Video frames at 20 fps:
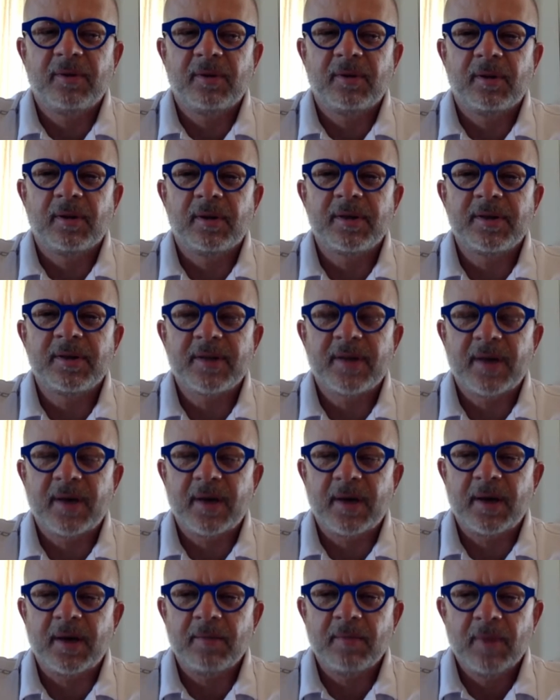in
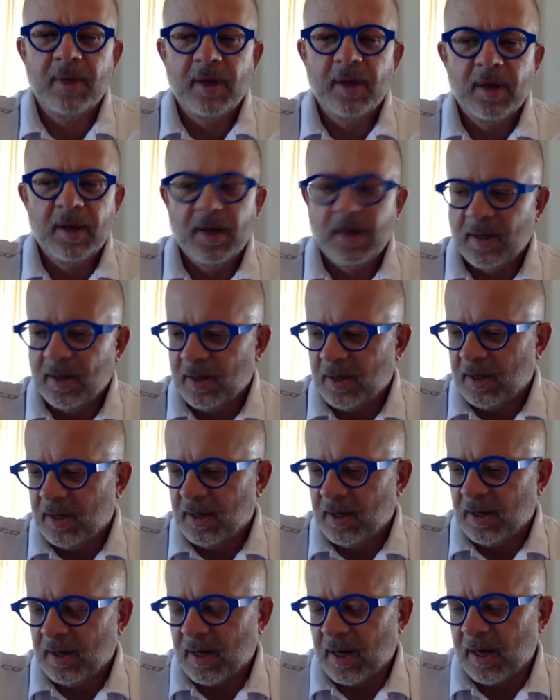lycée,
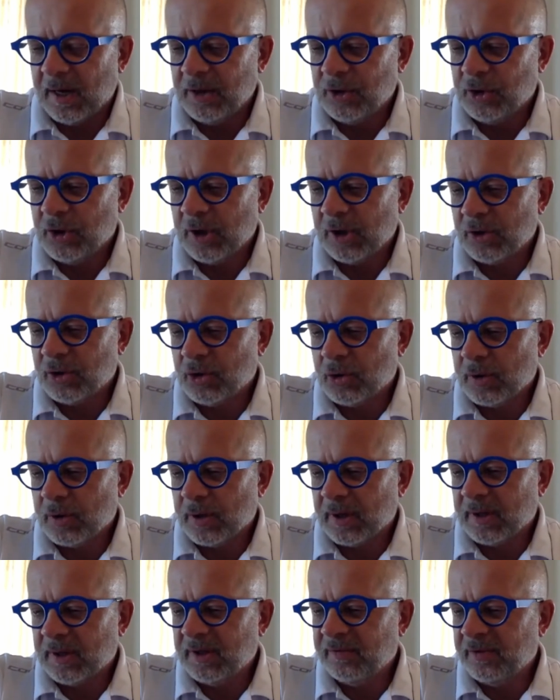I judge
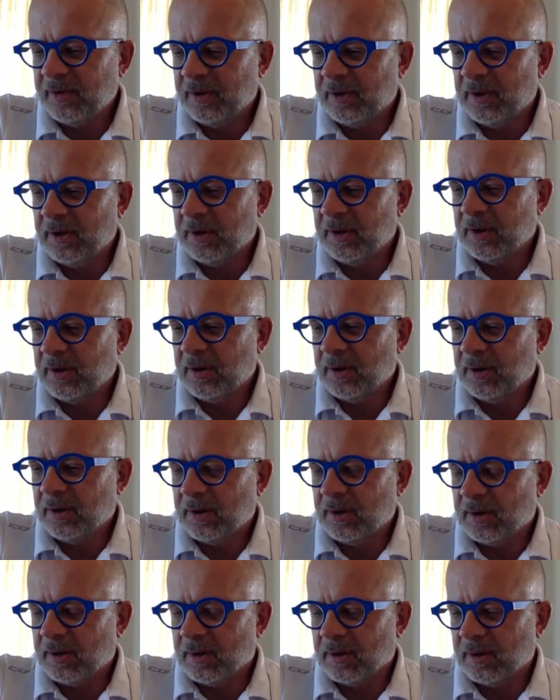your
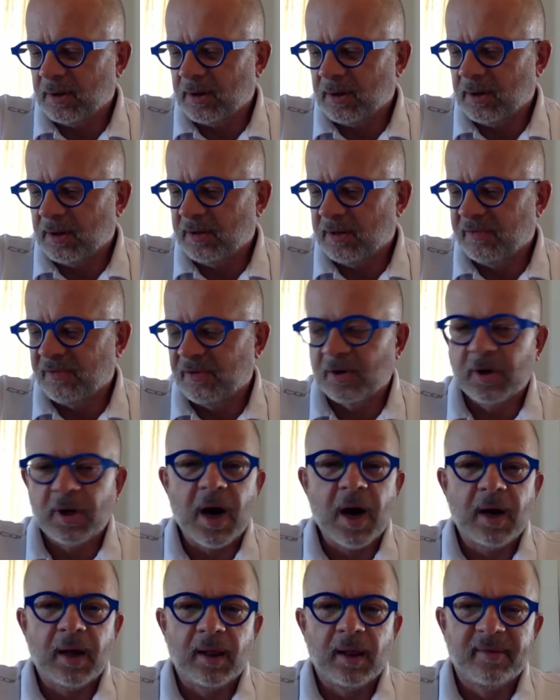activity at the very
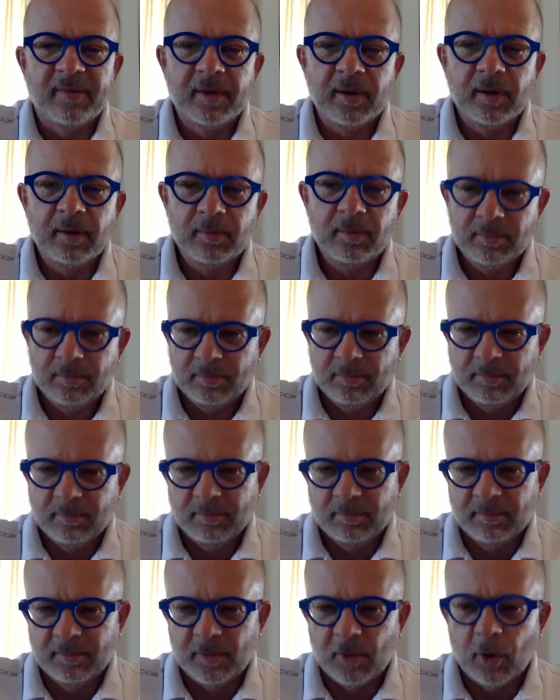high level,
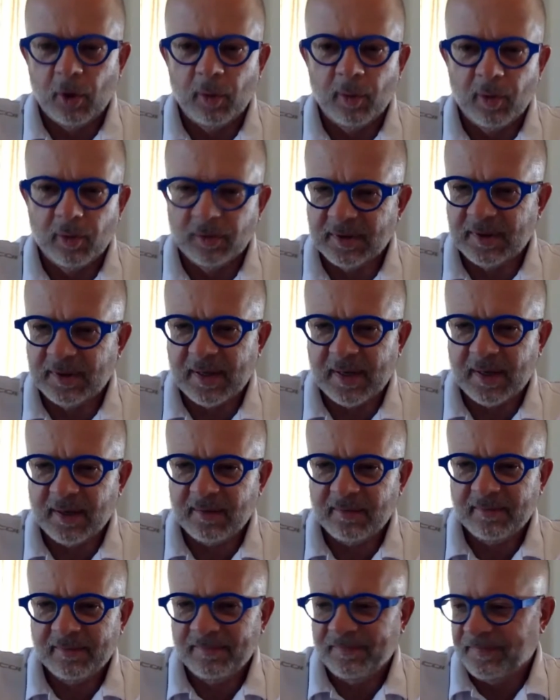almost
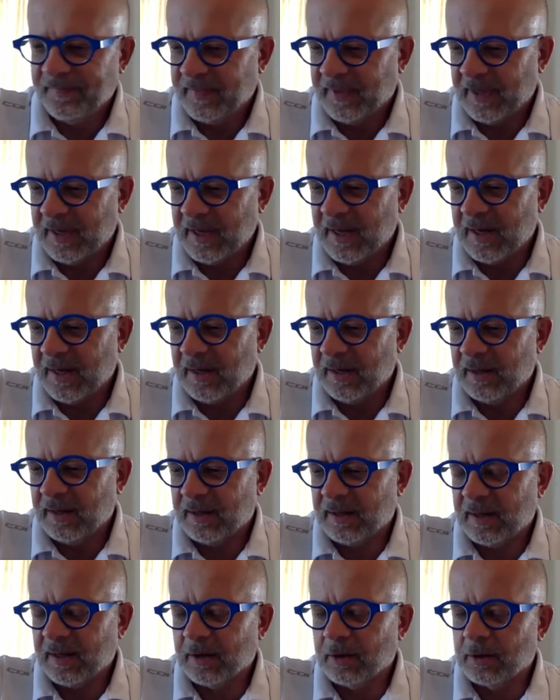10.
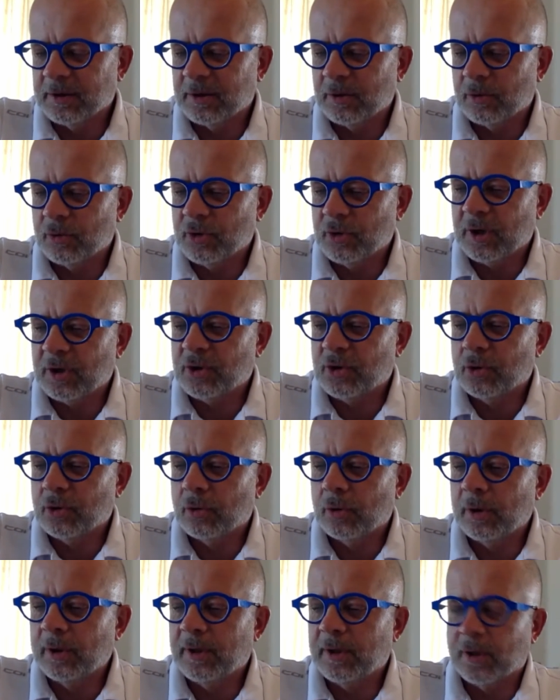And I also judge
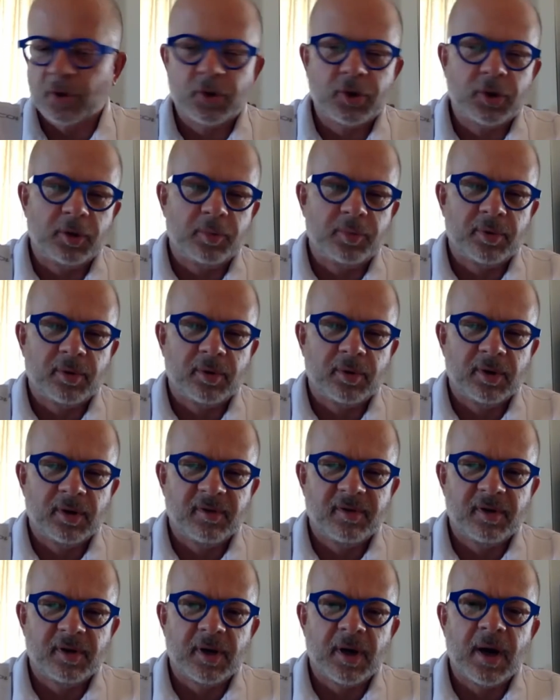your leadership on
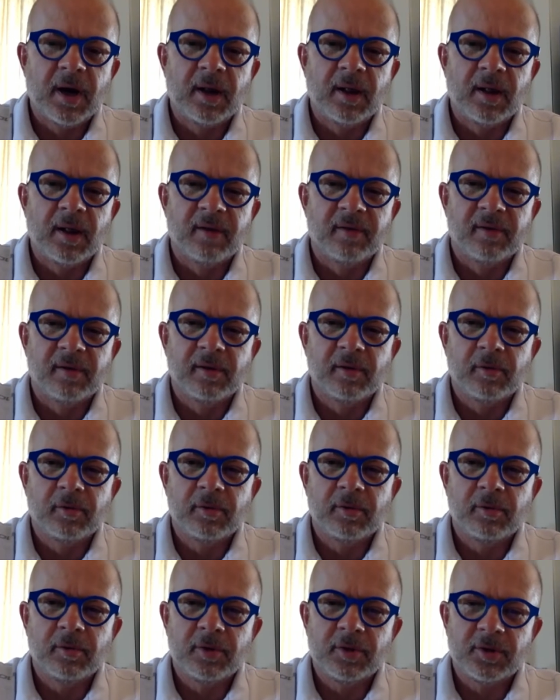the very high
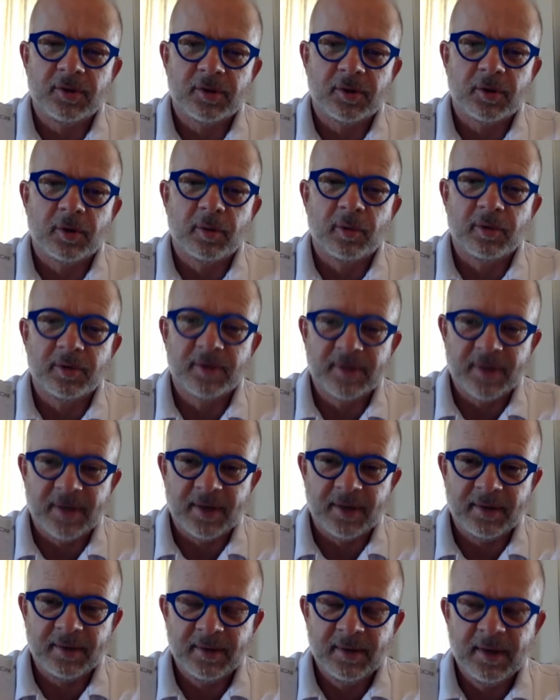level, which is almost
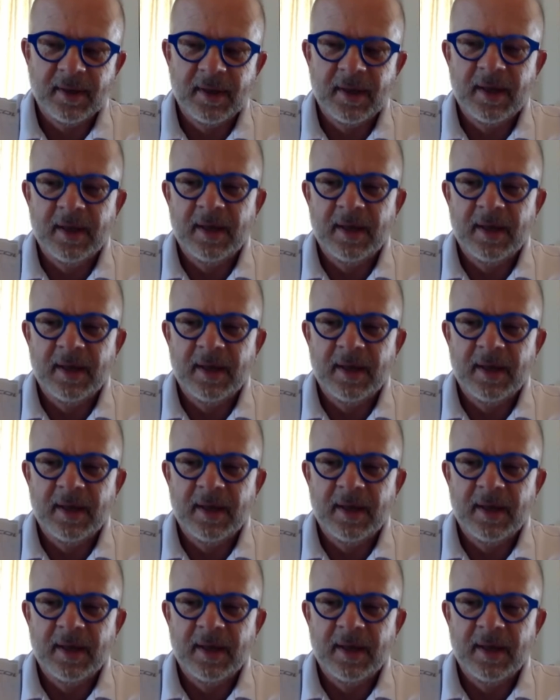10.